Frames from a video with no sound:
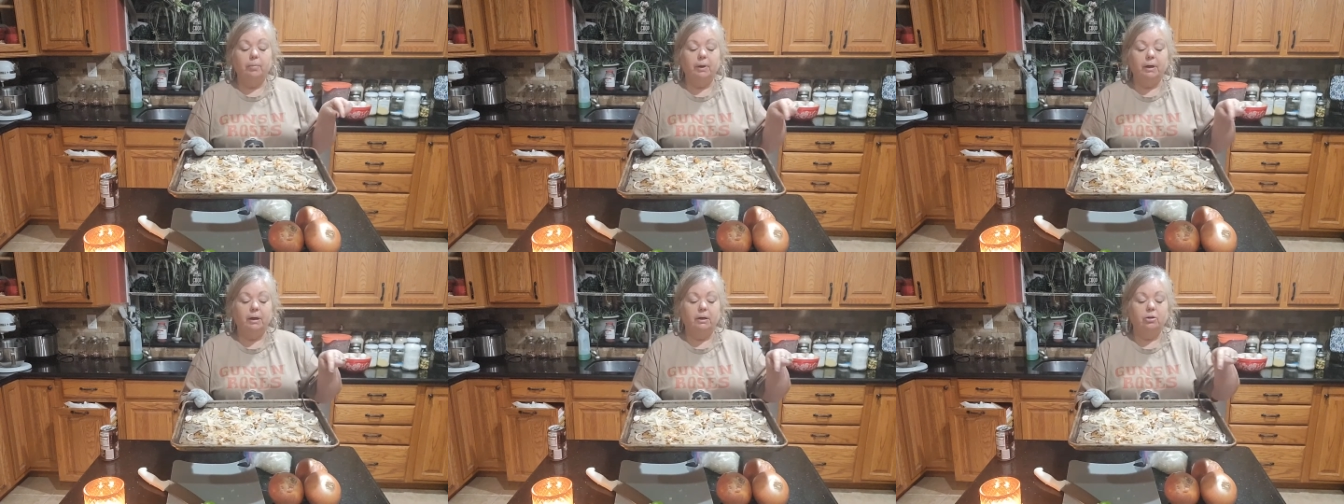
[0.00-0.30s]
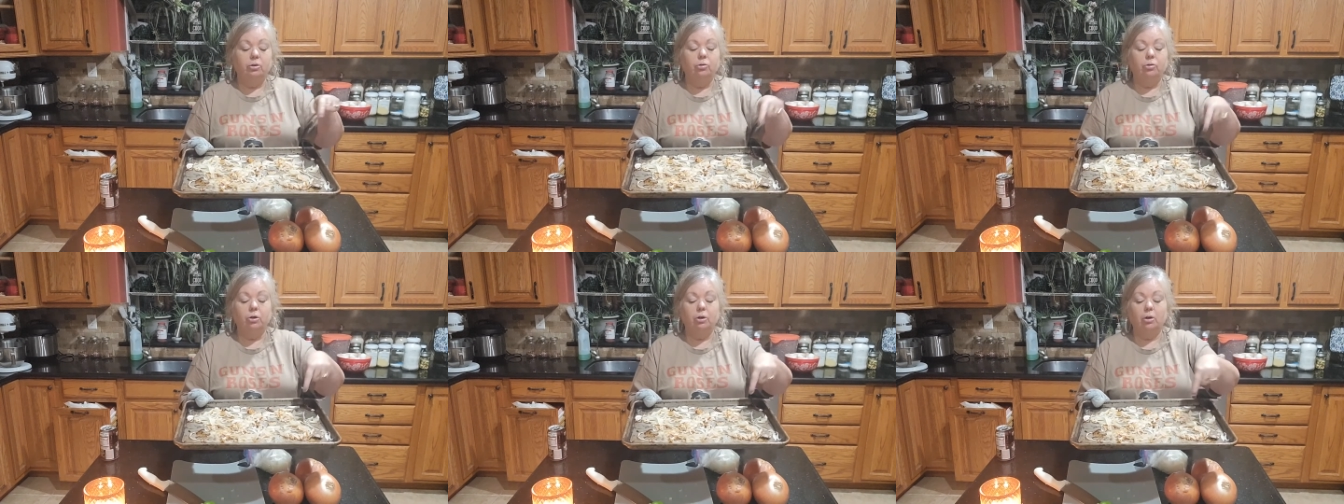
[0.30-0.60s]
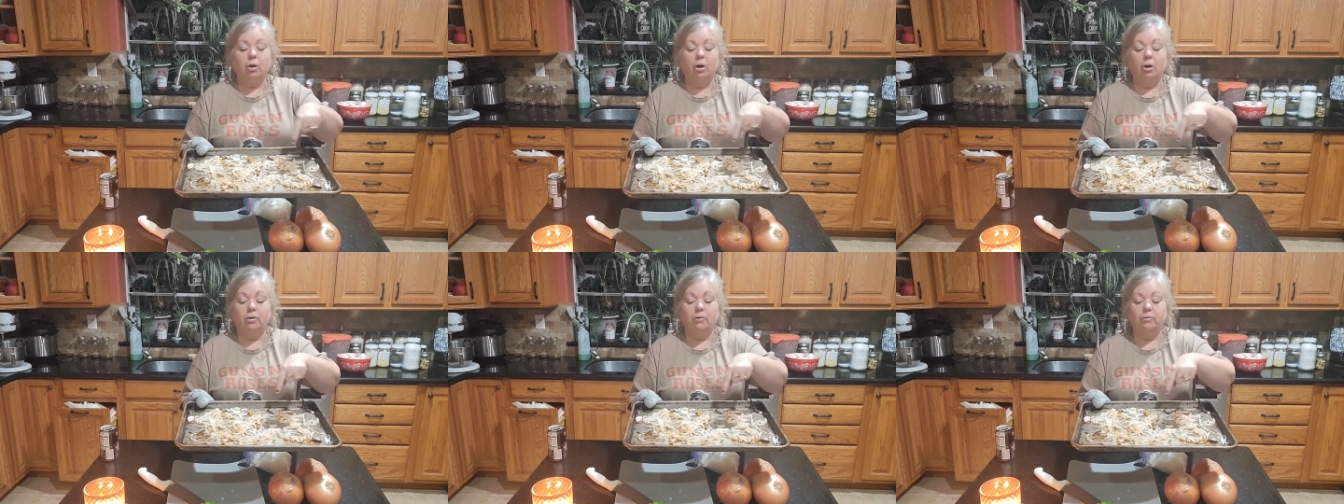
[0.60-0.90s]
But you
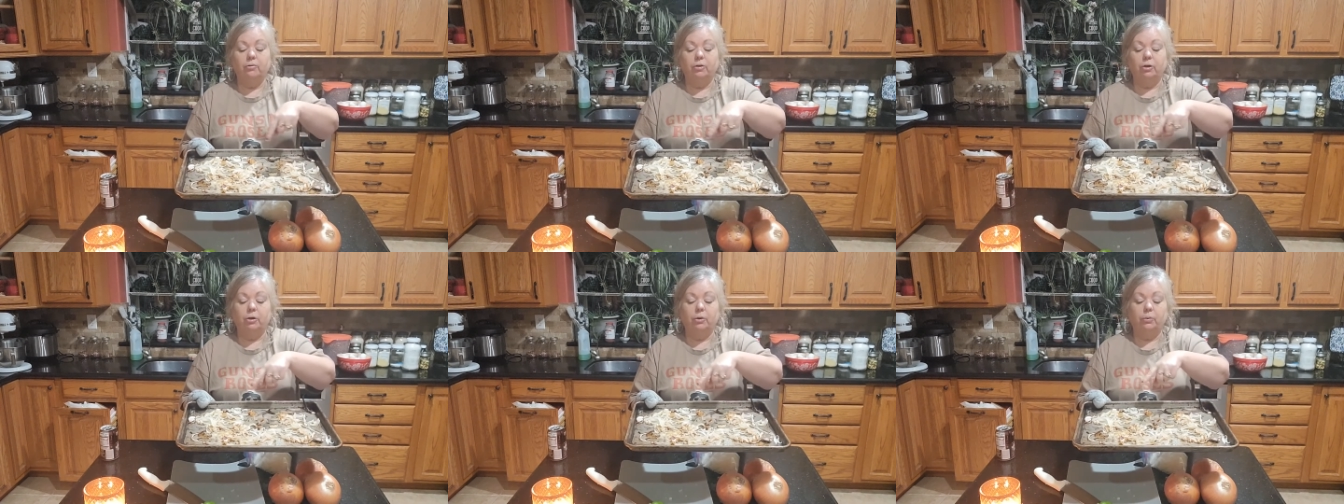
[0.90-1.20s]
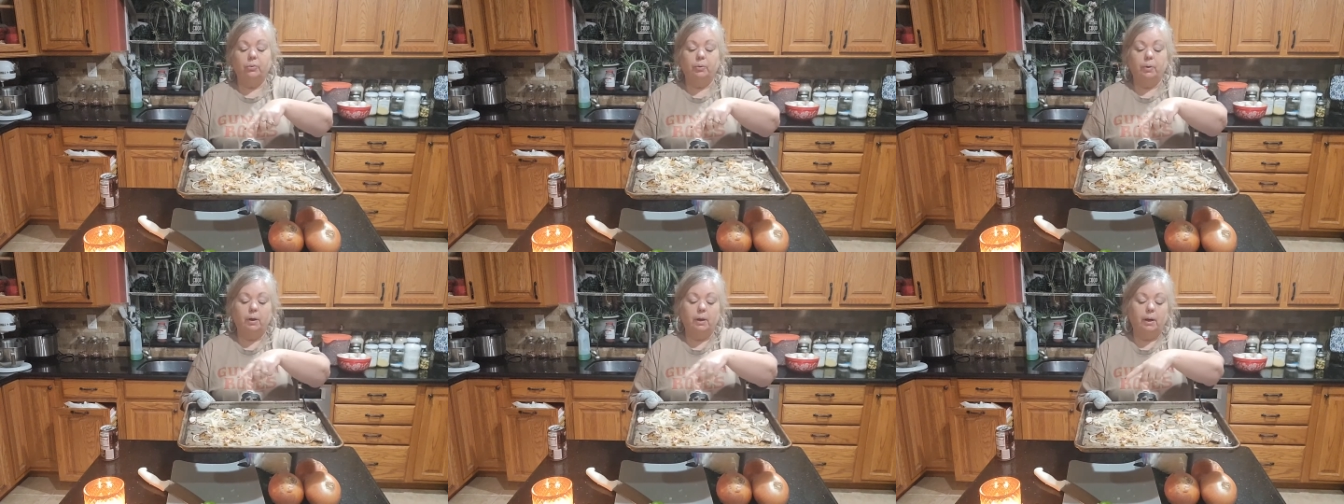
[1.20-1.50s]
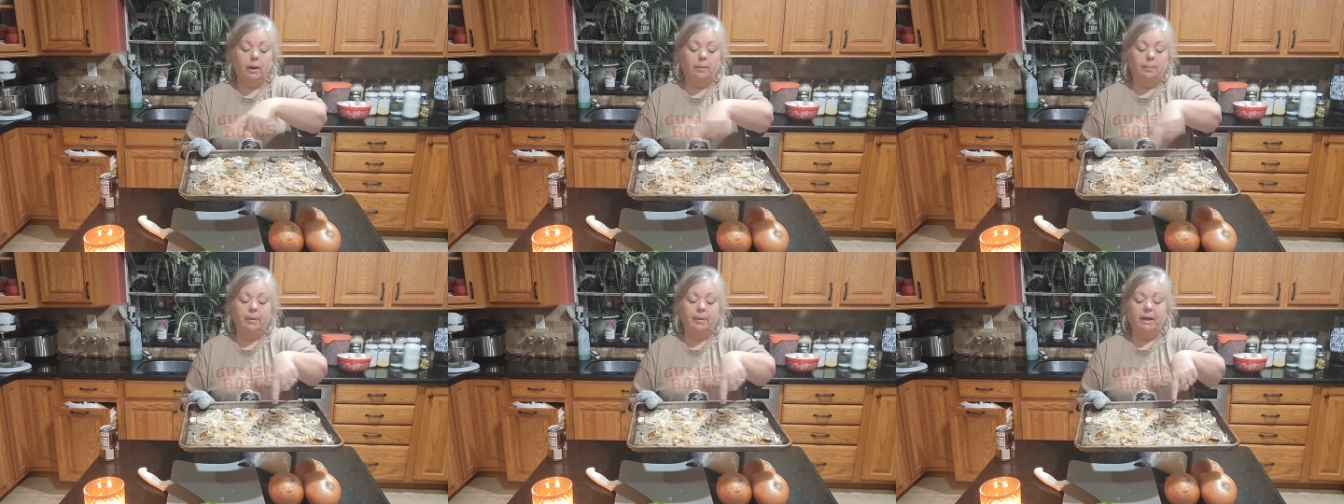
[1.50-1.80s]
could also
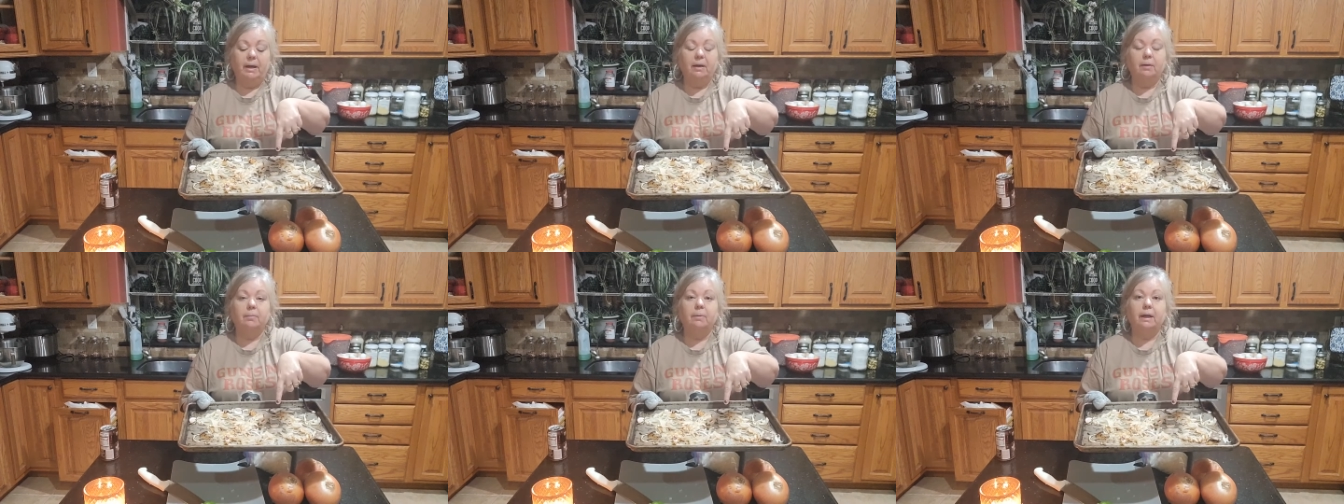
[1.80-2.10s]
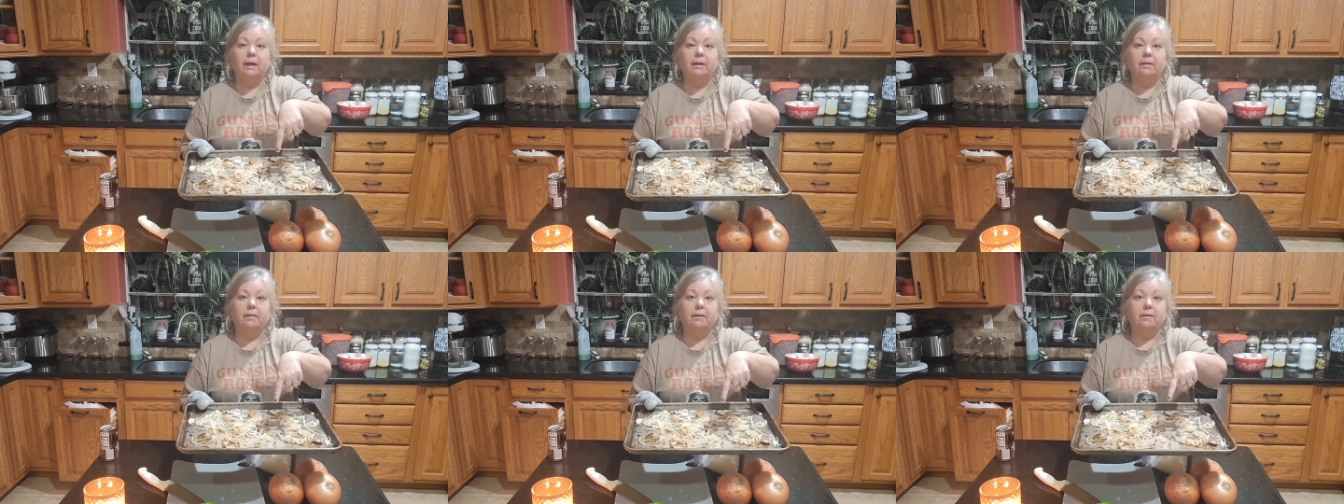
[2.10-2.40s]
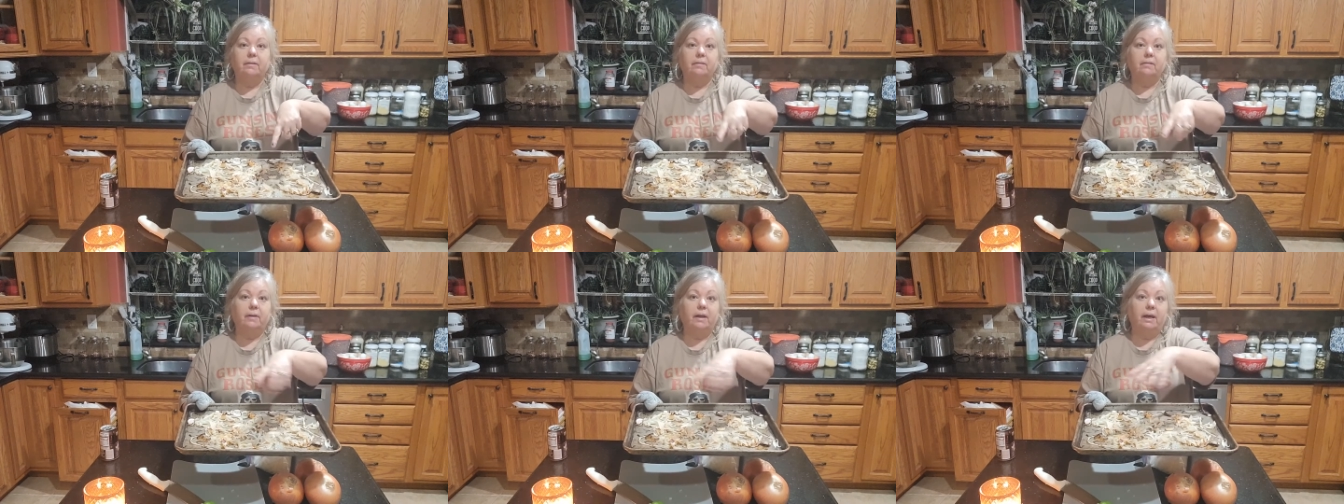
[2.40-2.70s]
bake them like
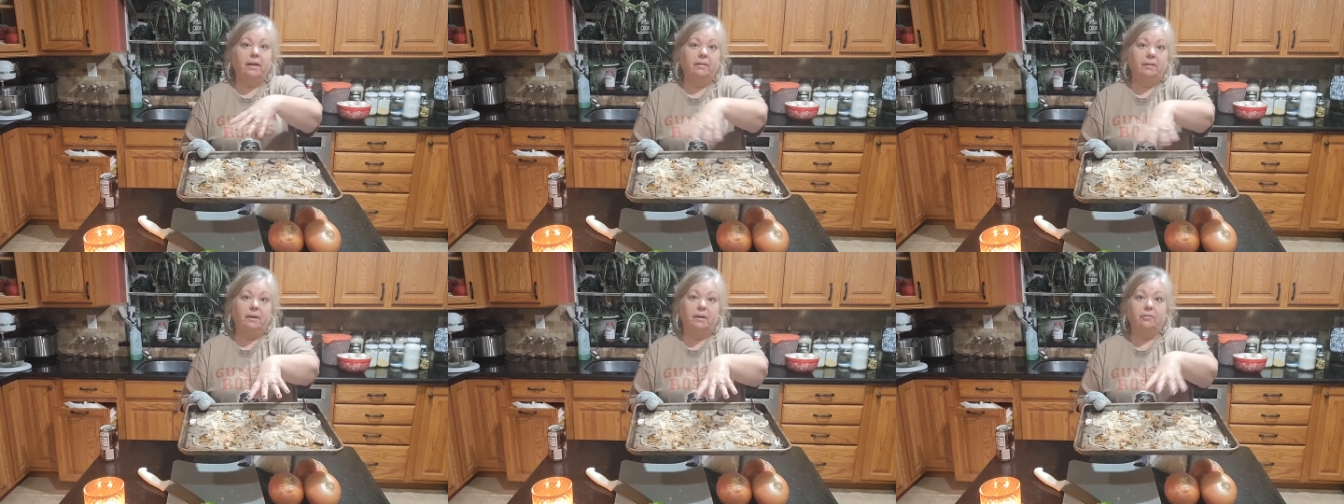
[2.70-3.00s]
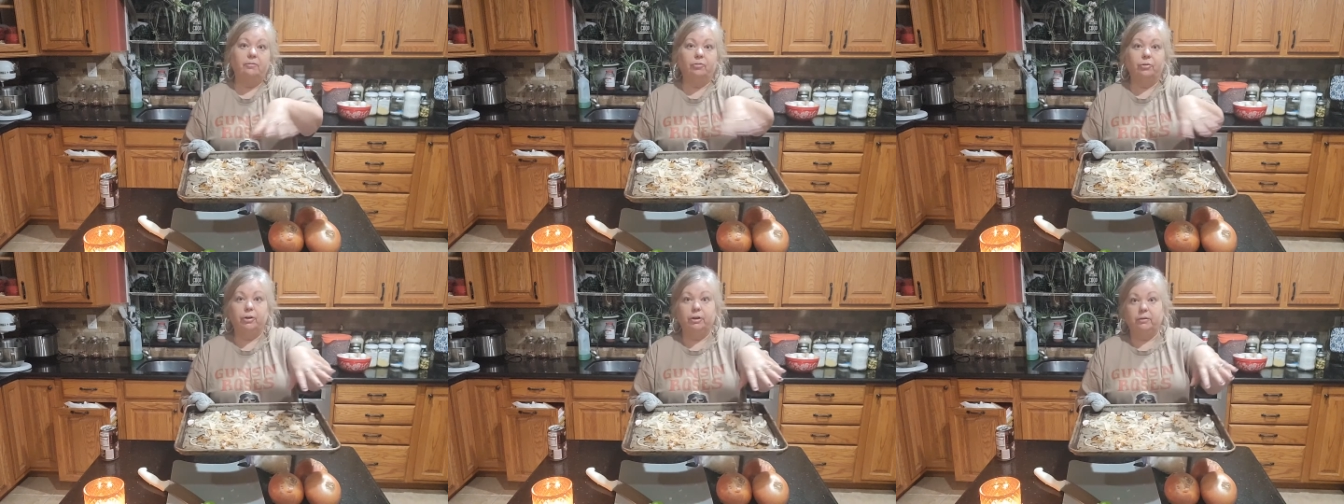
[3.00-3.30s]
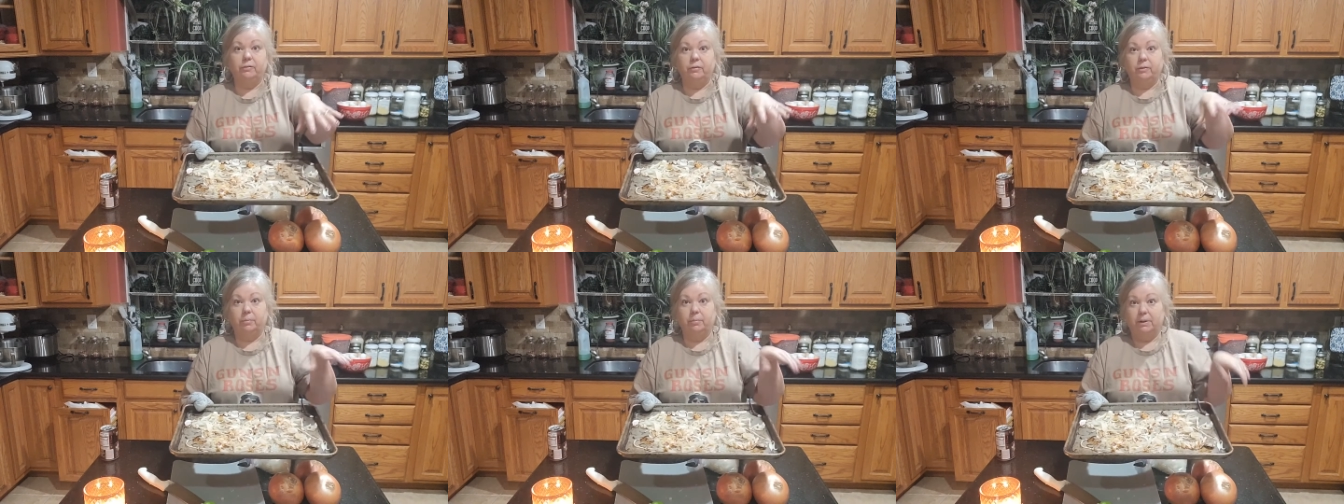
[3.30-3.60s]
this and then
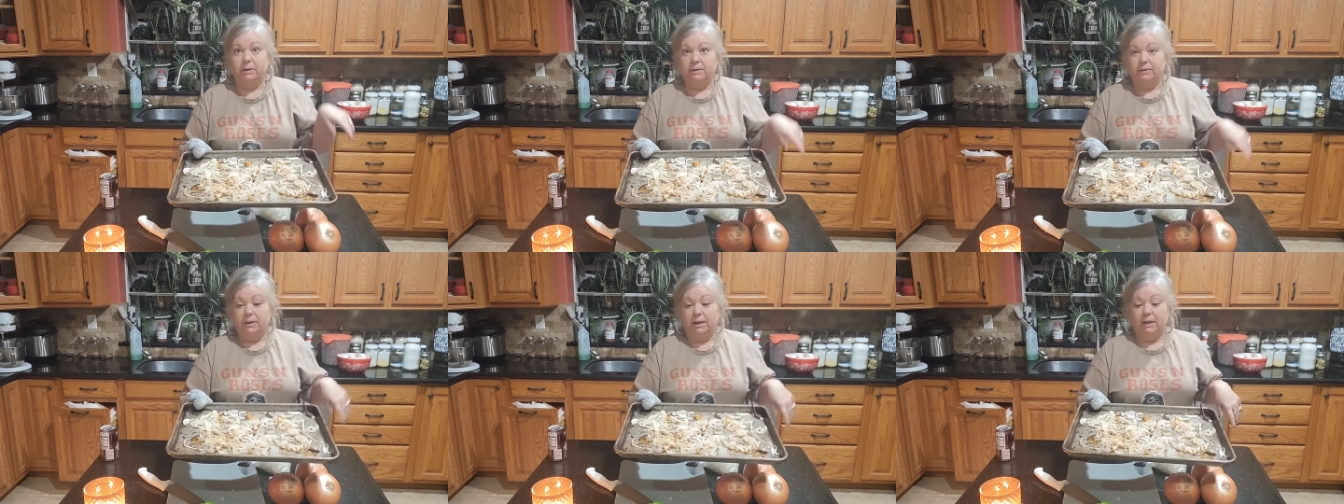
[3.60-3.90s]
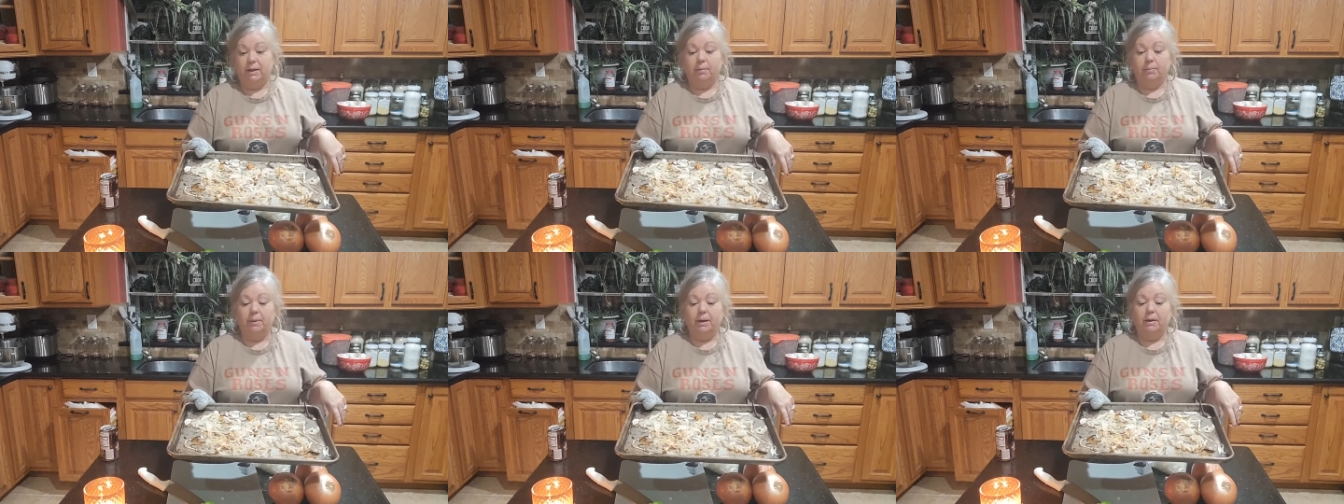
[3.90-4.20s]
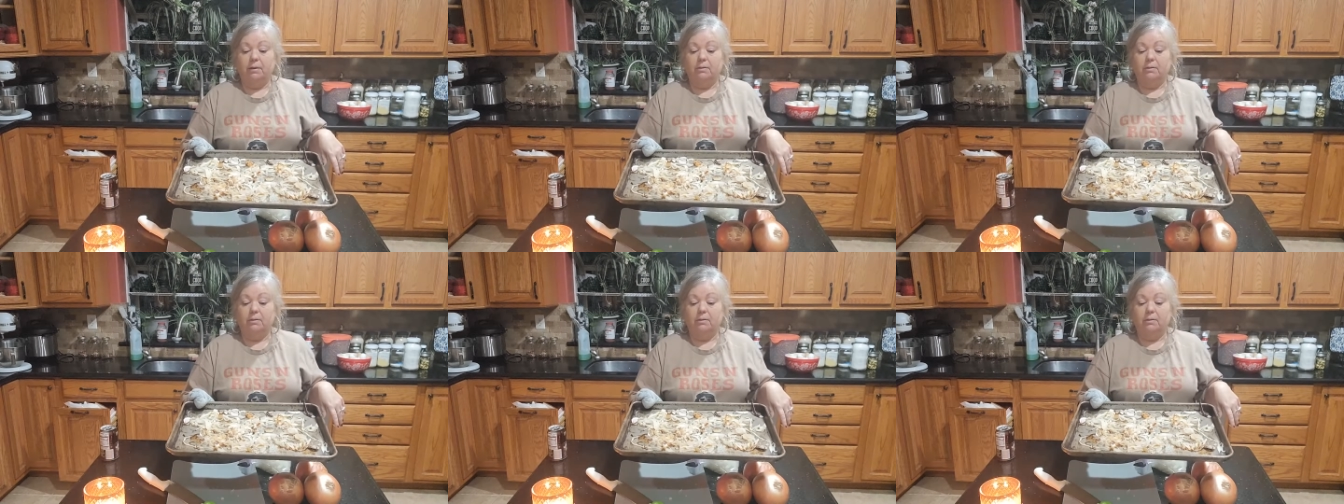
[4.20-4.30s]
freeze them and take them